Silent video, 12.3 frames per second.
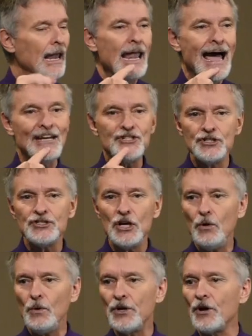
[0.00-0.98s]
Elijah
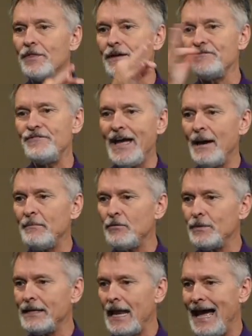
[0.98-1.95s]
told her the
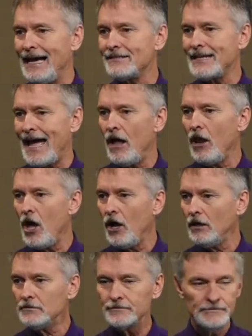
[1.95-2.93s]
famine would last how
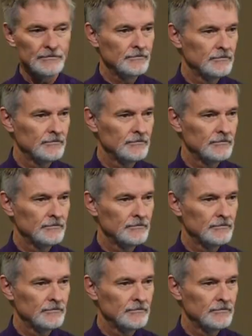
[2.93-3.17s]
long?